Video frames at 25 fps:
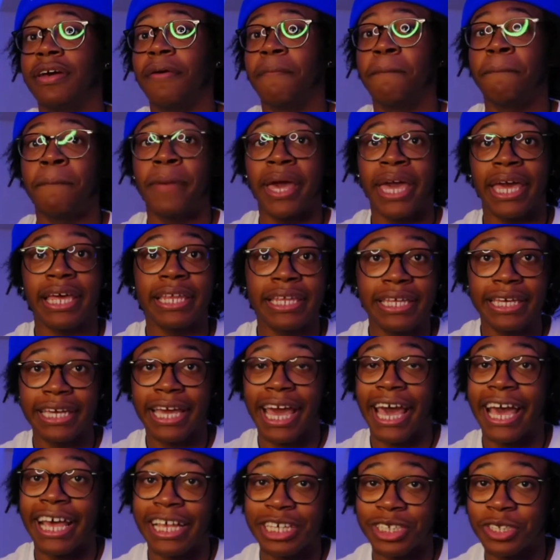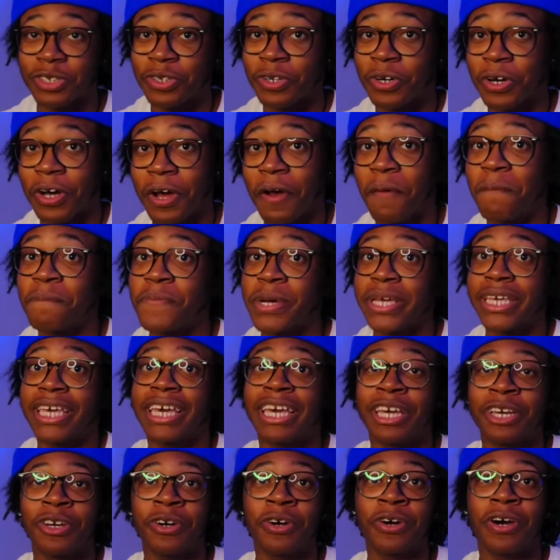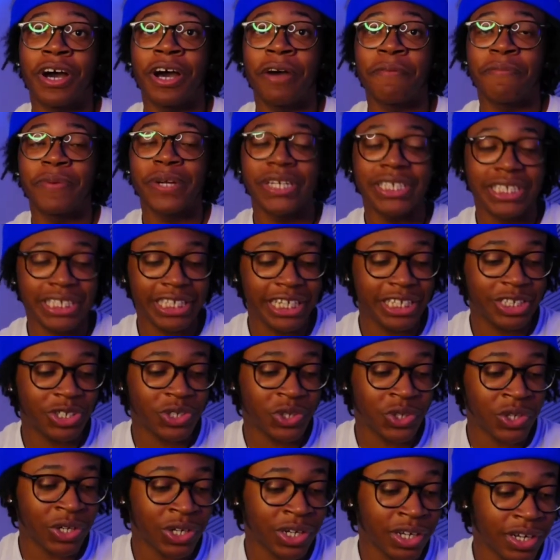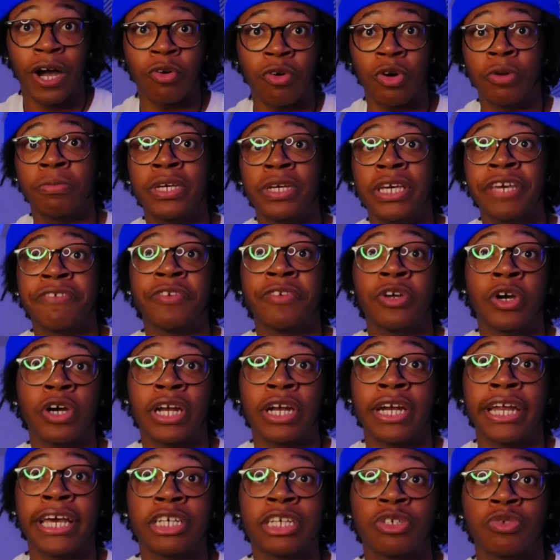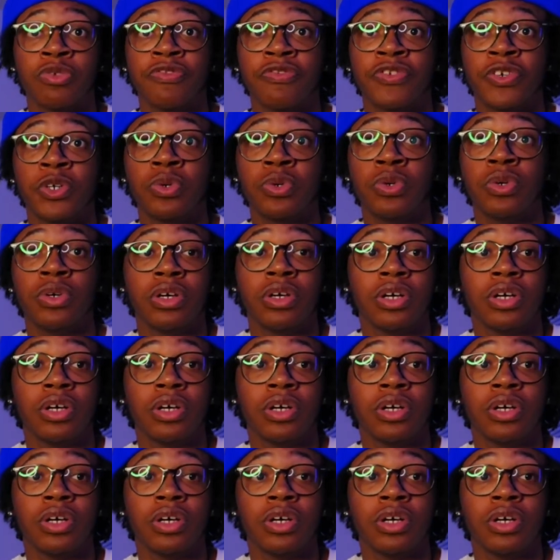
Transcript: Mainly hats, y'all. But yeah, y'all, I appreciate y'all. I will be giving y'all the next review